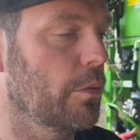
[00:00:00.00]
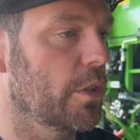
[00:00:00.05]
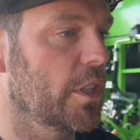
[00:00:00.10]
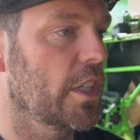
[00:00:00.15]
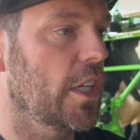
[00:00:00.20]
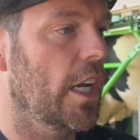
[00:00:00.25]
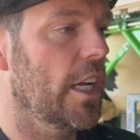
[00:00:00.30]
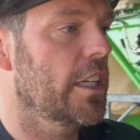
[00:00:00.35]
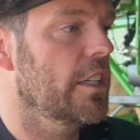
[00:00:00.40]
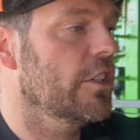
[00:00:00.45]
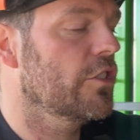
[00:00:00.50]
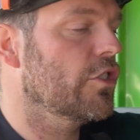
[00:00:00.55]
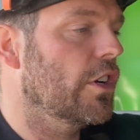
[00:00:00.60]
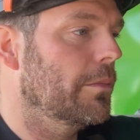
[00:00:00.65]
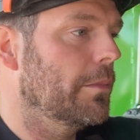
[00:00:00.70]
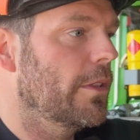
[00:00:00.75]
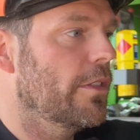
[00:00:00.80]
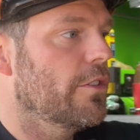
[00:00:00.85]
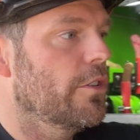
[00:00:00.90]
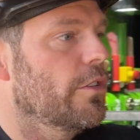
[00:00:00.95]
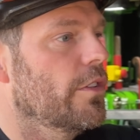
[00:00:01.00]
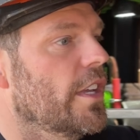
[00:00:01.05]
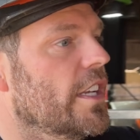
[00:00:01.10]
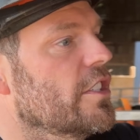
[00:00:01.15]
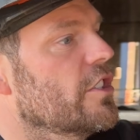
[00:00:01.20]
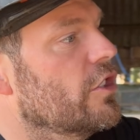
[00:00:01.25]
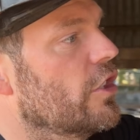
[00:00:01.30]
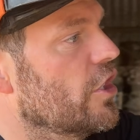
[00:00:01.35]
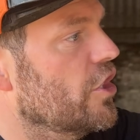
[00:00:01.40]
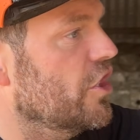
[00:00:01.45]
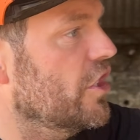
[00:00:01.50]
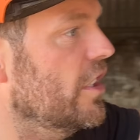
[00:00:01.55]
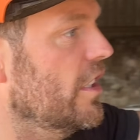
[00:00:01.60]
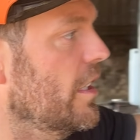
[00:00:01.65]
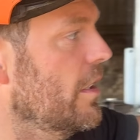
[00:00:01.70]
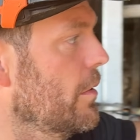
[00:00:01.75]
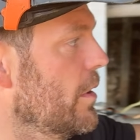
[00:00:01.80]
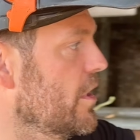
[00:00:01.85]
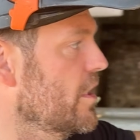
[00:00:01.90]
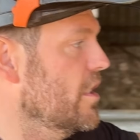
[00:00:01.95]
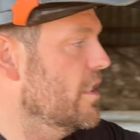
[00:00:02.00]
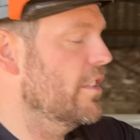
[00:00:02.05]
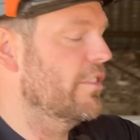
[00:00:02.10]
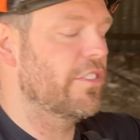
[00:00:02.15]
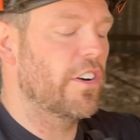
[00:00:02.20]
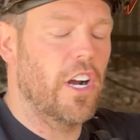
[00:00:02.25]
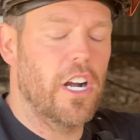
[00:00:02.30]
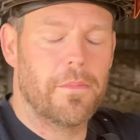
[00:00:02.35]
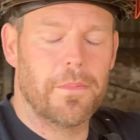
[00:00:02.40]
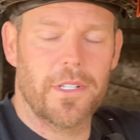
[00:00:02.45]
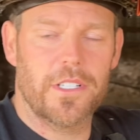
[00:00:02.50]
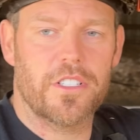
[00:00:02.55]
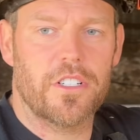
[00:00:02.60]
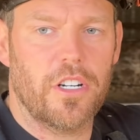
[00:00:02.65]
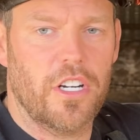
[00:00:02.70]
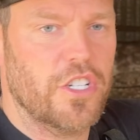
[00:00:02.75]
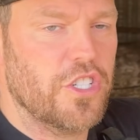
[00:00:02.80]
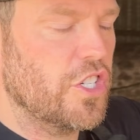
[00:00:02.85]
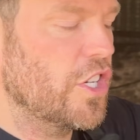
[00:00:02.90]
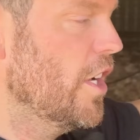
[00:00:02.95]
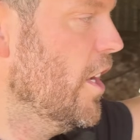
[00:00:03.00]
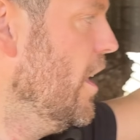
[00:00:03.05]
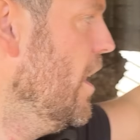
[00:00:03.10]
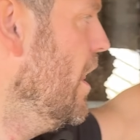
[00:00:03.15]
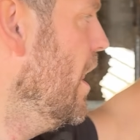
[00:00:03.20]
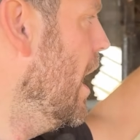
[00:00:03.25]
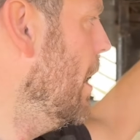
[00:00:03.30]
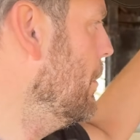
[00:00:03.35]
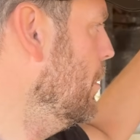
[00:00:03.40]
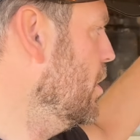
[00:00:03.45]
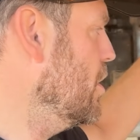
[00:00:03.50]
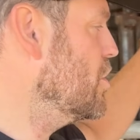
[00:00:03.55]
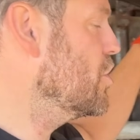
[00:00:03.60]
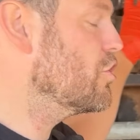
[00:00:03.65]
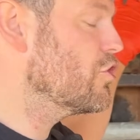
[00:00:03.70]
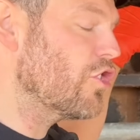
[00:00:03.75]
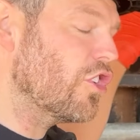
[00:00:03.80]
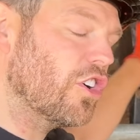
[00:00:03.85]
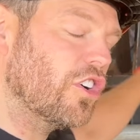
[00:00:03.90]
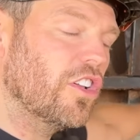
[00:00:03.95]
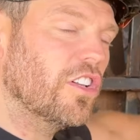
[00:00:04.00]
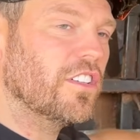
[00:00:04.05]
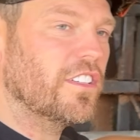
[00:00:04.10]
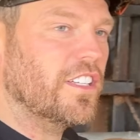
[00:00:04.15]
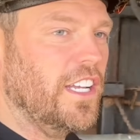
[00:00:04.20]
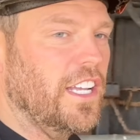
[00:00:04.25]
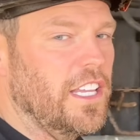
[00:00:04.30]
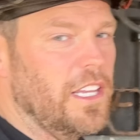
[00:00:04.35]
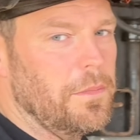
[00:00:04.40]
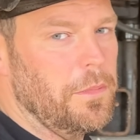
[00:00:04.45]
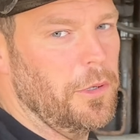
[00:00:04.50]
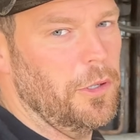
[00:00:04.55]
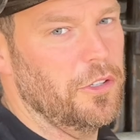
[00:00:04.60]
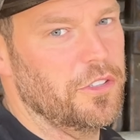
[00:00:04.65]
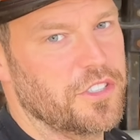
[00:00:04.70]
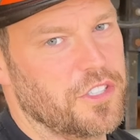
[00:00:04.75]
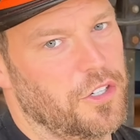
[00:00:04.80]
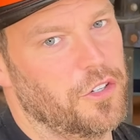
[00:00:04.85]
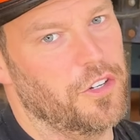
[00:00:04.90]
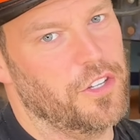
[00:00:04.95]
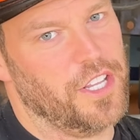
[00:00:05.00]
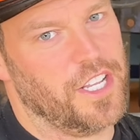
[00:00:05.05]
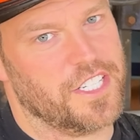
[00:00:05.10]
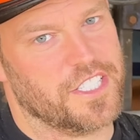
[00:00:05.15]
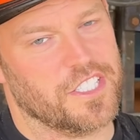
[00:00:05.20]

We're kind of trimming through this crush today, which is the farmer's crush, and we're gonna struggle to get the bulls through this.